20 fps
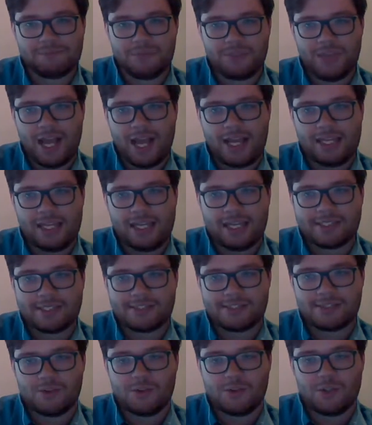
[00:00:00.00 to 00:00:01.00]
I
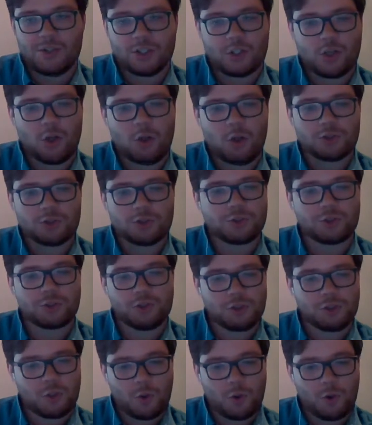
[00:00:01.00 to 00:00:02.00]
guess, the
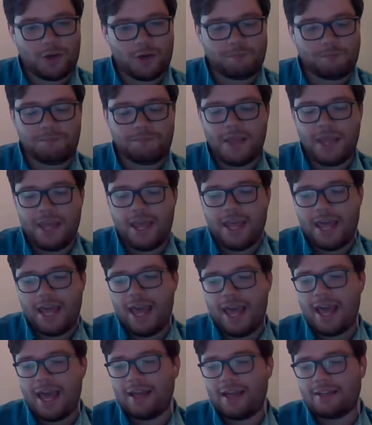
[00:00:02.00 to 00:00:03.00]
cultural norm.
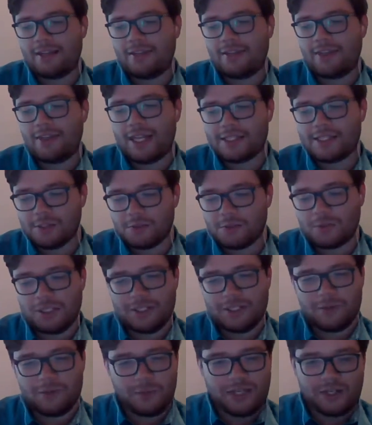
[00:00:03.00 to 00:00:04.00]
And that's a
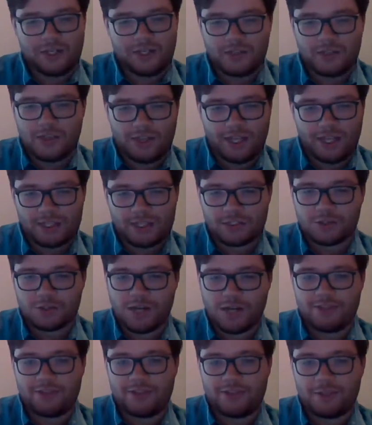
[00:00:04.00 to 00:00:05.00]
really weird thing to try
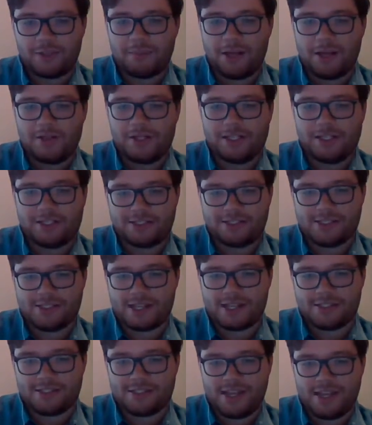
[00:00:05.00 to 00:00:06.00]
and think about in a
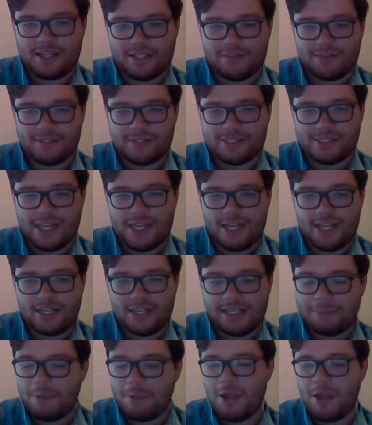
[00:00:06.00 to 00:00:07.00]
sex-negative
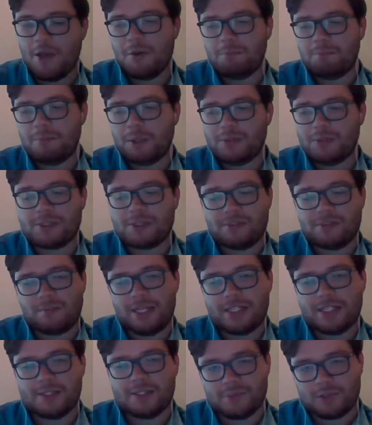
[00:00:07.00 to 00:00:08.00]
society. Most of
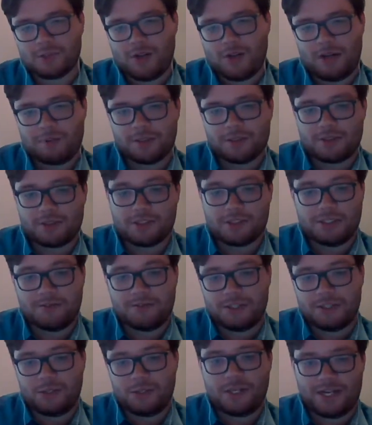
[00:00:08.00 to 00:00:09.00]
my subscribers live
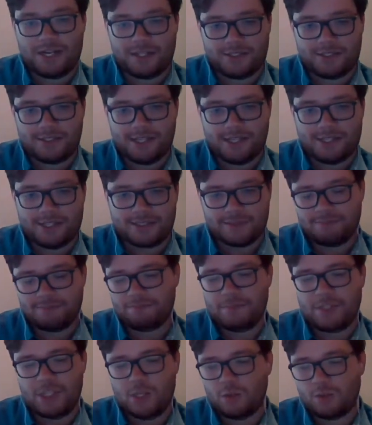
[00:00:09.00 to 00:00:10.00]
in the United States,
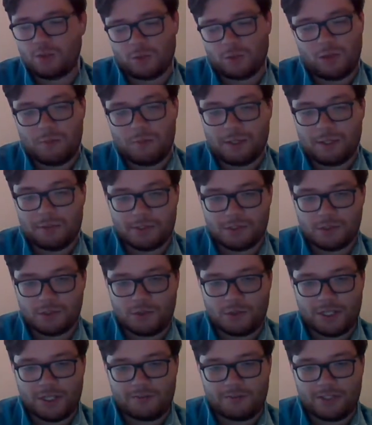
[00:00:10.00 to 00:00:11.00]
the overwhelming
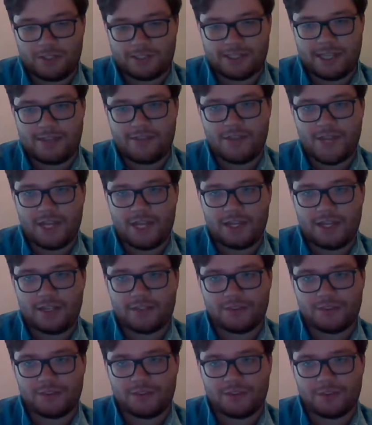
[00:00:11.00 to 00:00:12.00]
majority of us. And then
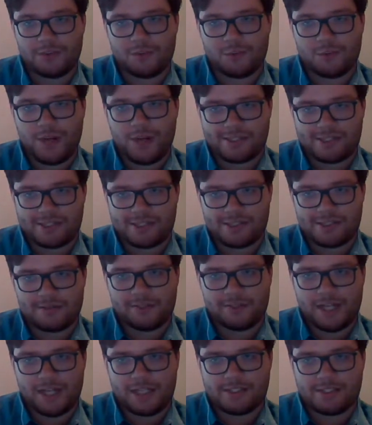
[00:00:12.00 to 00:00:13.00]
the rest of
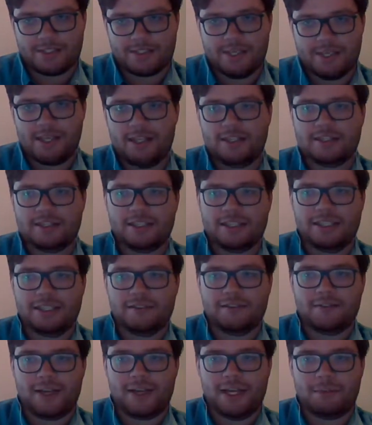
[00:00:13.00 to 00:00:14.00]
us
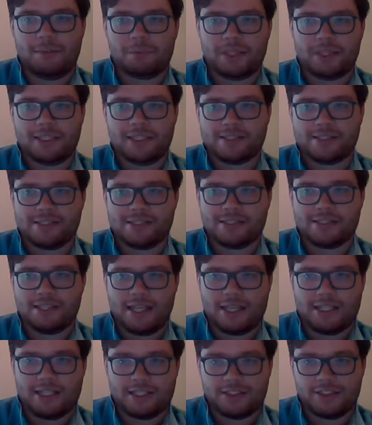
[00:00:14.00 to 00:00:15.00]
live in places
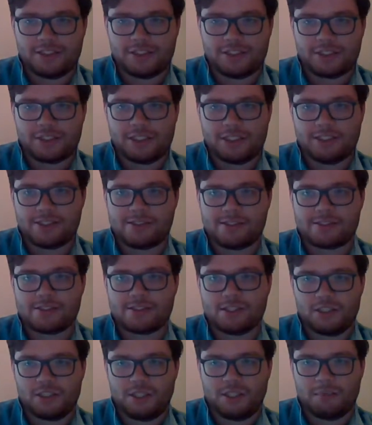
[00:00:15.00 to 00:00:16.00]
like Honduras,
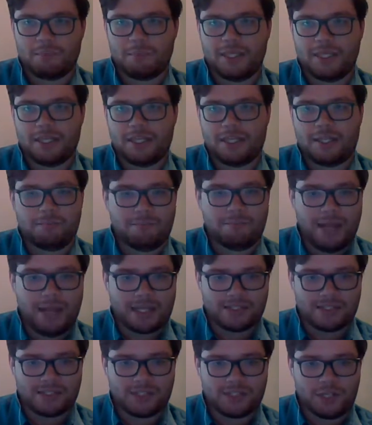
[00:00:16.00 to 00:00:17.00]
Colombia, and
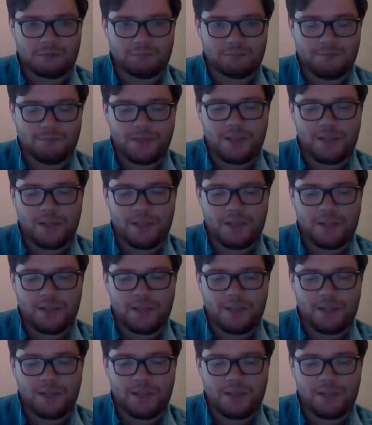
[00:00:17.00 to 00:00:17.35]
Mexico.